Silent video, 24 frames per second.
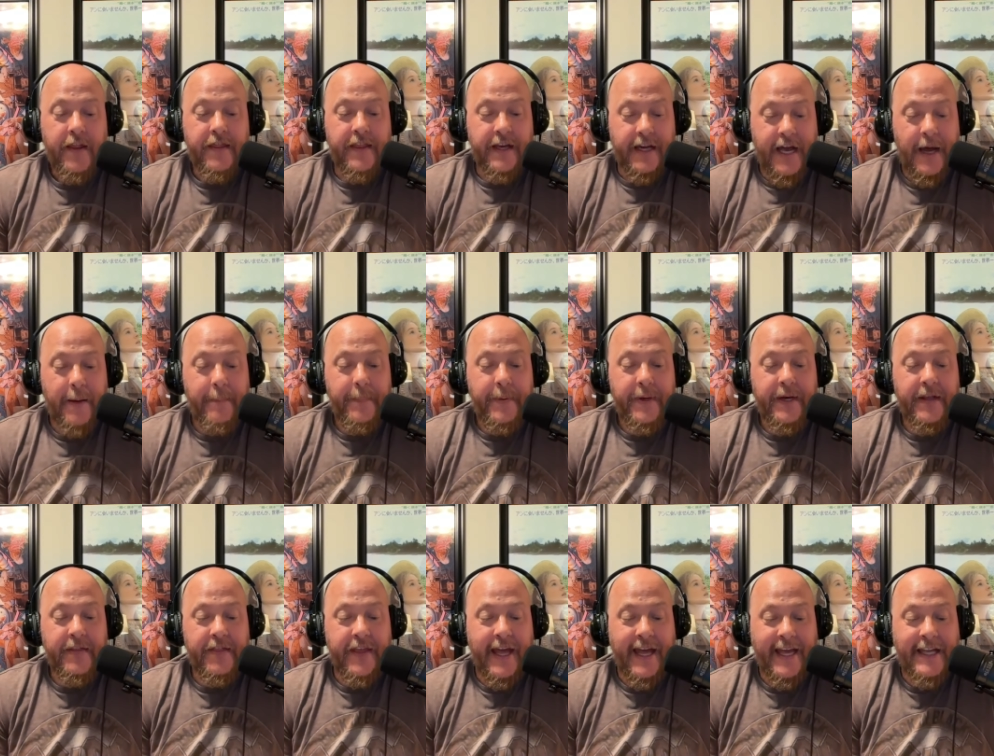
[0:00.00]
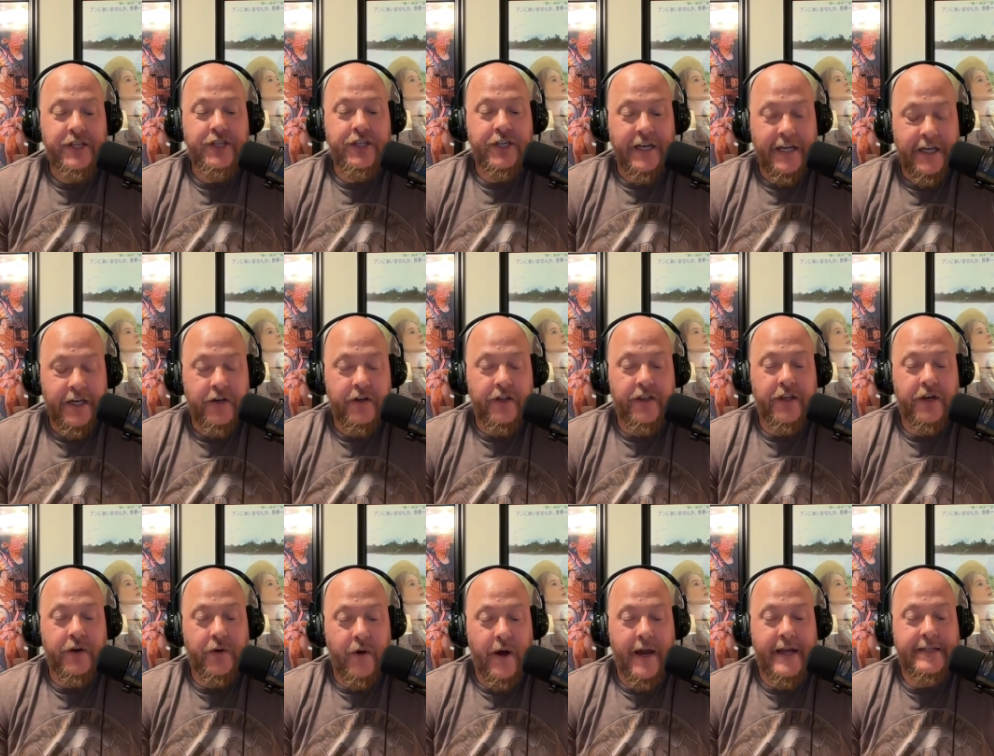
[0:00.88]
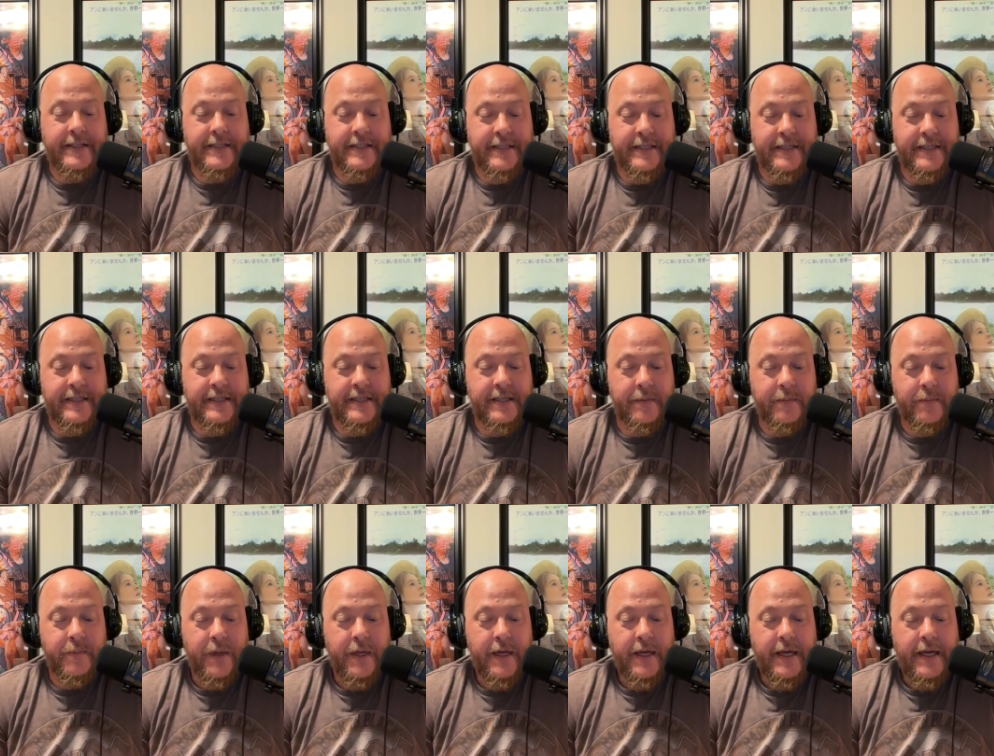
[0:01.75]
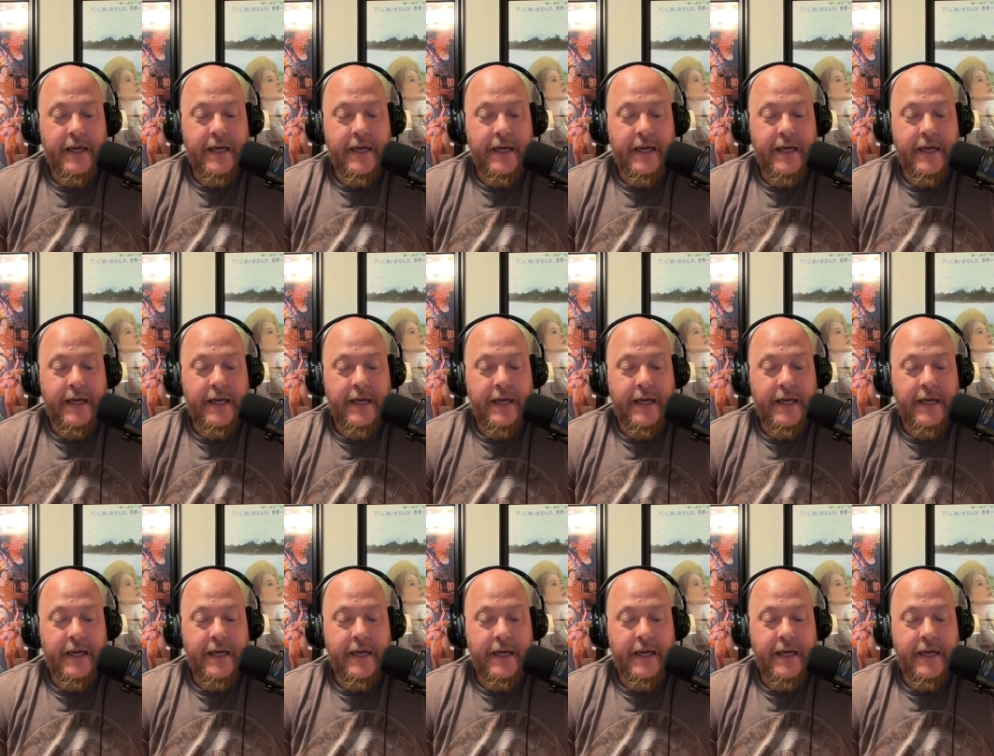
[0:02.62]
the company that engineered the Horizon system.